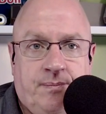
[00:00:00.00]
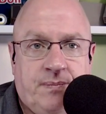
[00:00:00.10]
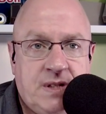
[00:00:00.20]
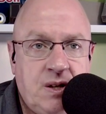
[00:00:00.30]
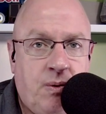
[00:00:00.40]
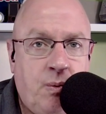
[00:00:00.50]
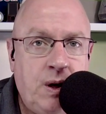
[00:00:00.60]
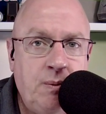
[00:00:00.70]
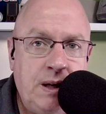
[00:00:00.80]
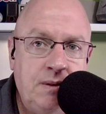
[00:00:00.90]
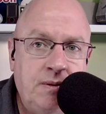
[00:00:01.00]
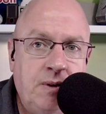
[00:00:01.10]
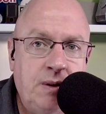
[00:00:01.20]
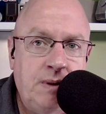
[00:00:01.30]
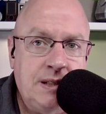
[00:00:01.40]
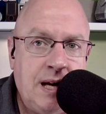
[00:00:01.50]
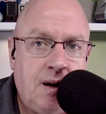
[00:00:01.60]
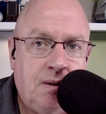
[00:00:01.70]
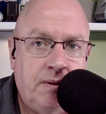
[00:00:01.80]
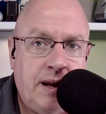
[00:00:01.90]
So what do we what do we
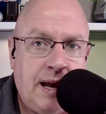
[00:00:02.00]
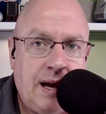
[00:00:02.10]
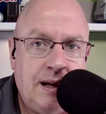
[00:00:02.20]
tell that?